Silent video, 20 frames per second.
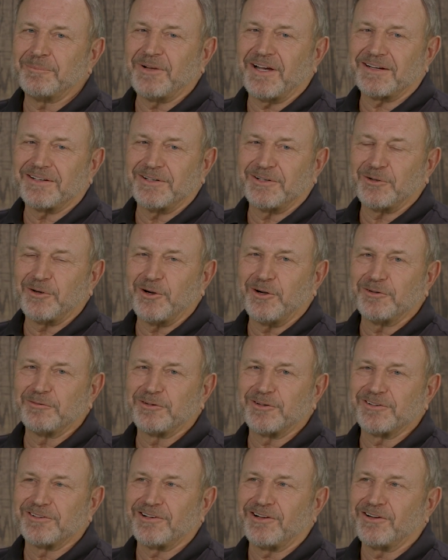not going to grow it
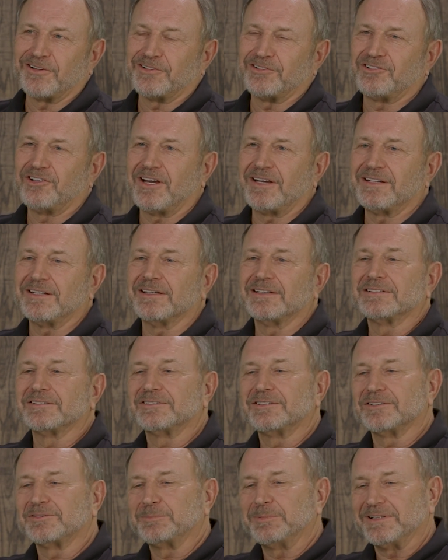for as long as Jake is,
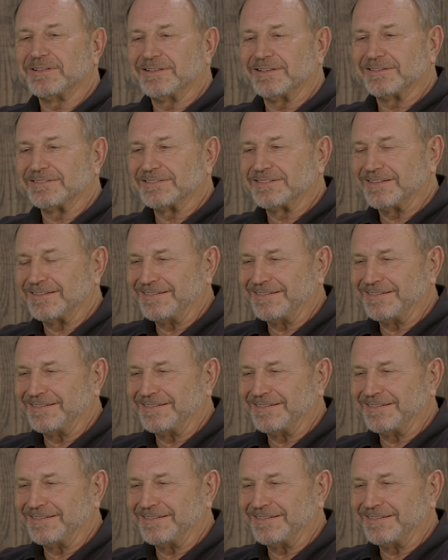just because